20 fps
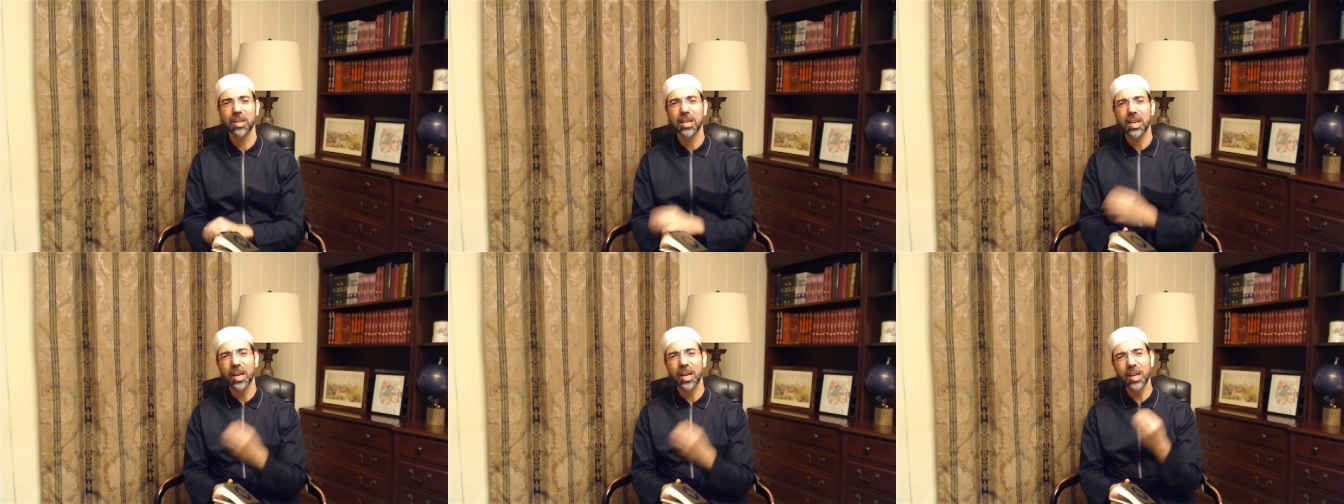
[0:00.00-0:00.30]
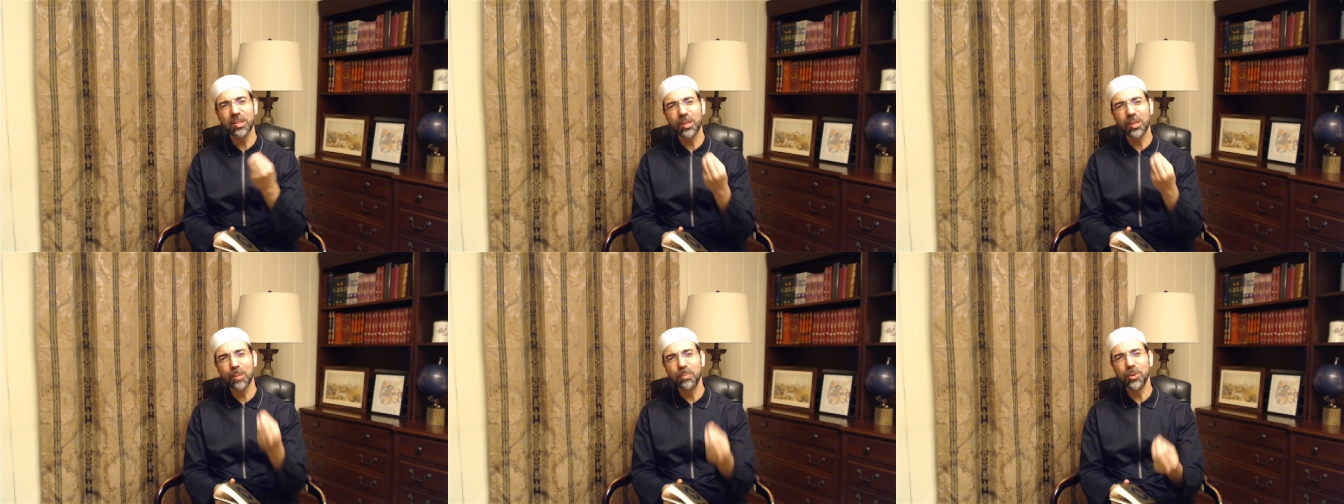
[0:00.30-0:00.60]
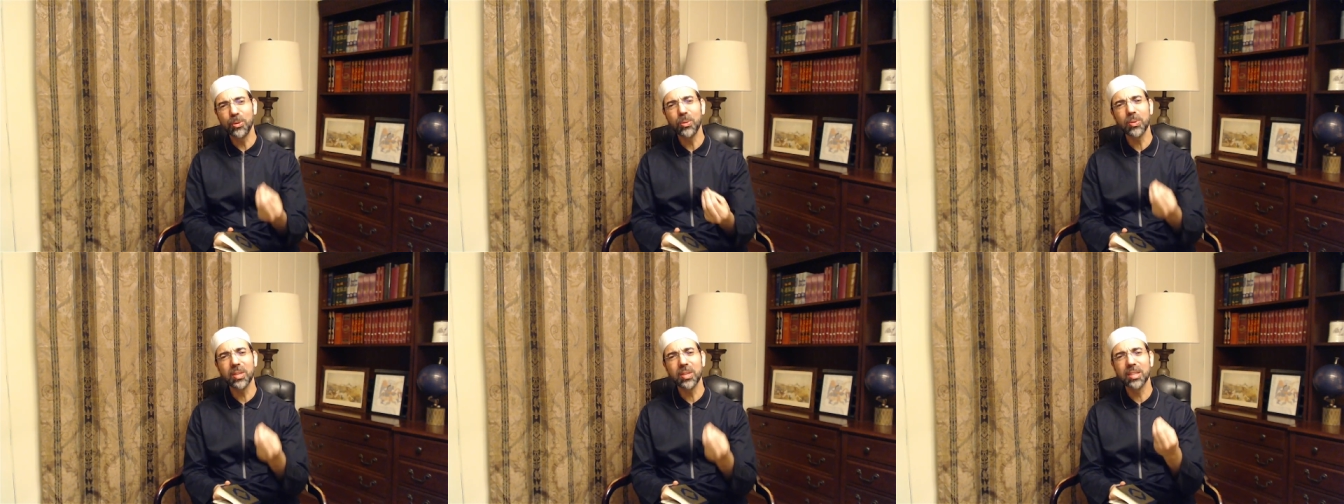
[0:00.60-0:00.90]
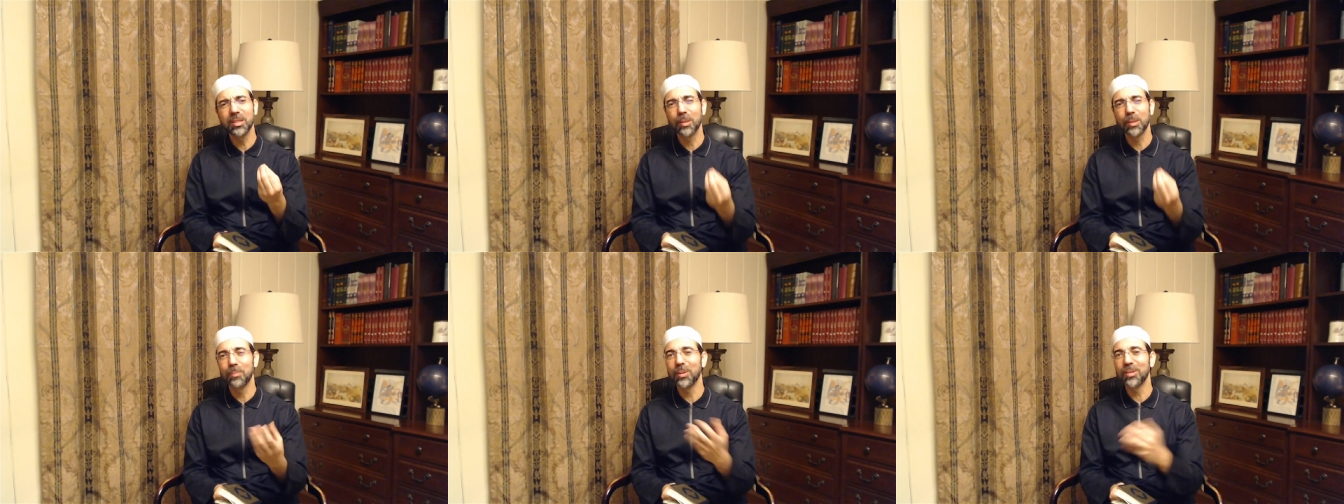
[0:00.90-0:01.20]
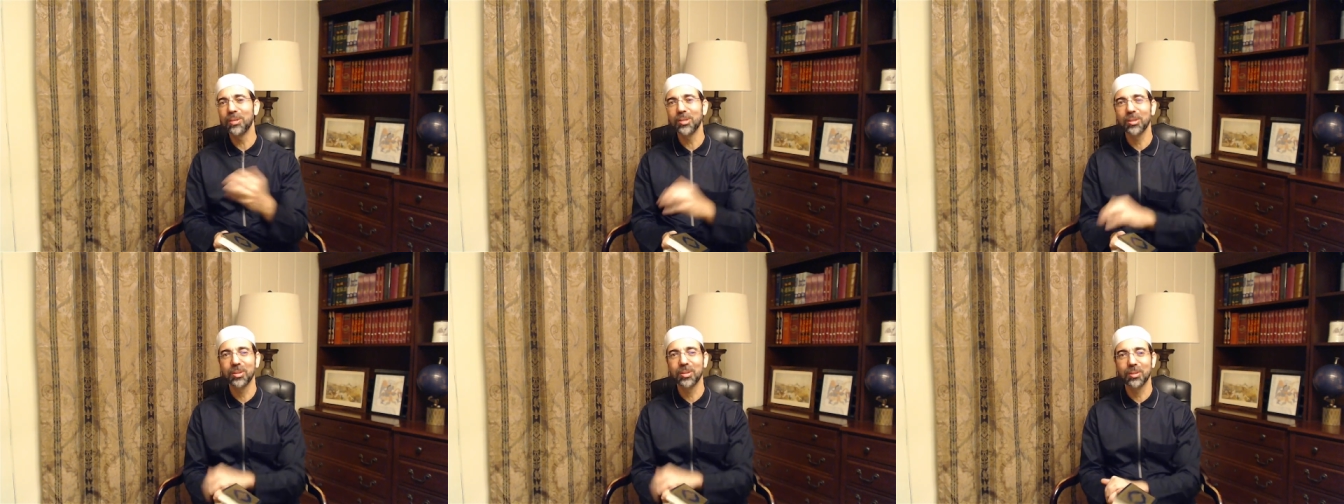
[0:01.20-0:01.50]
and the beauty and the
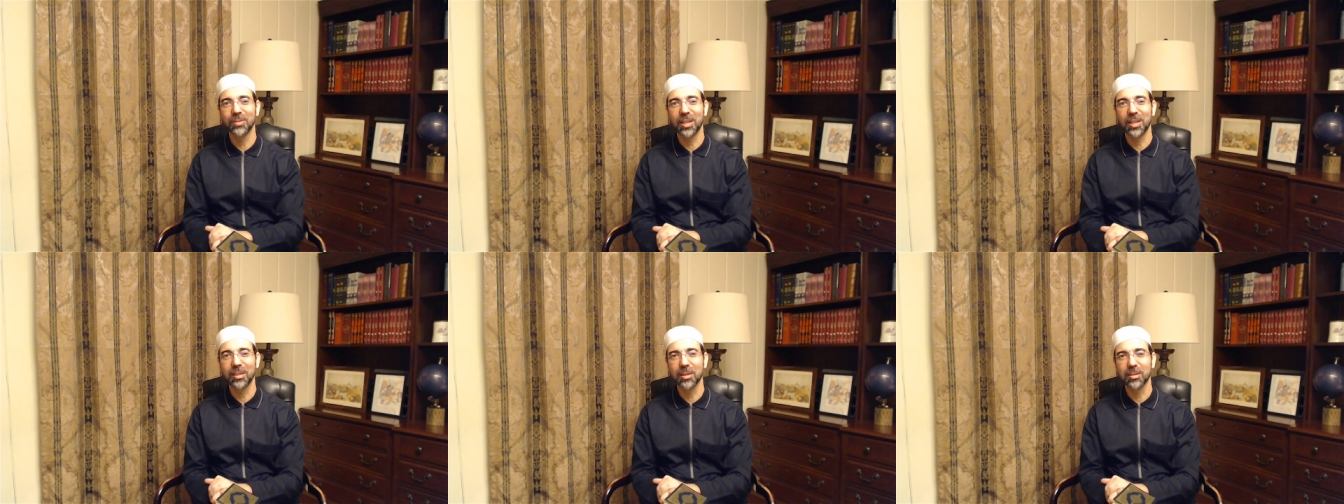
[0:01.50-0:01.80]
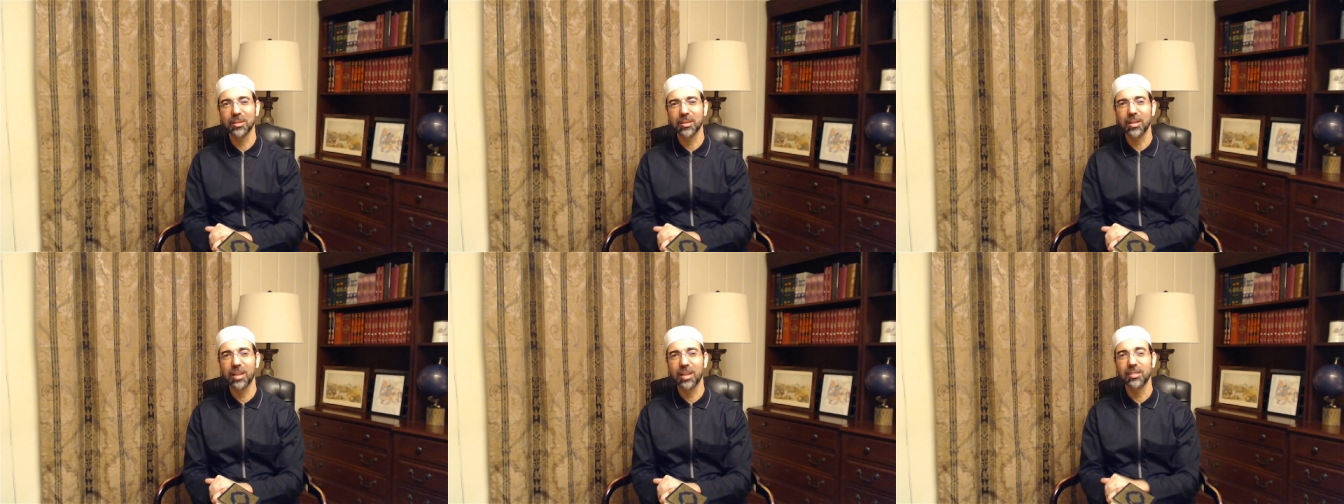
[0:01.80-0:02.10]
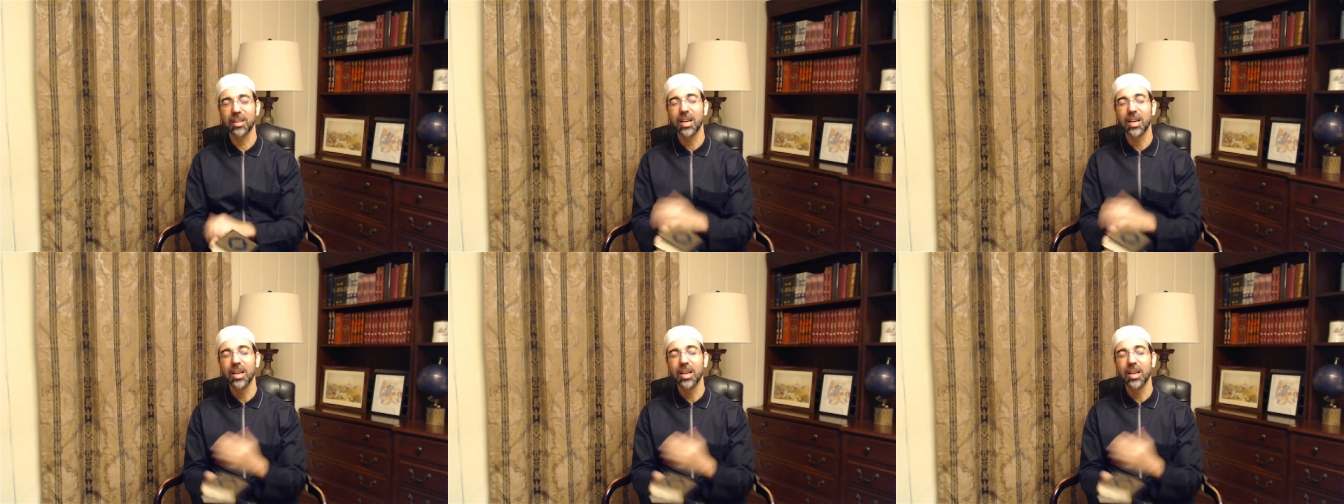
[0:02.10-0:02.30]
blessings of Laylatul Qadr,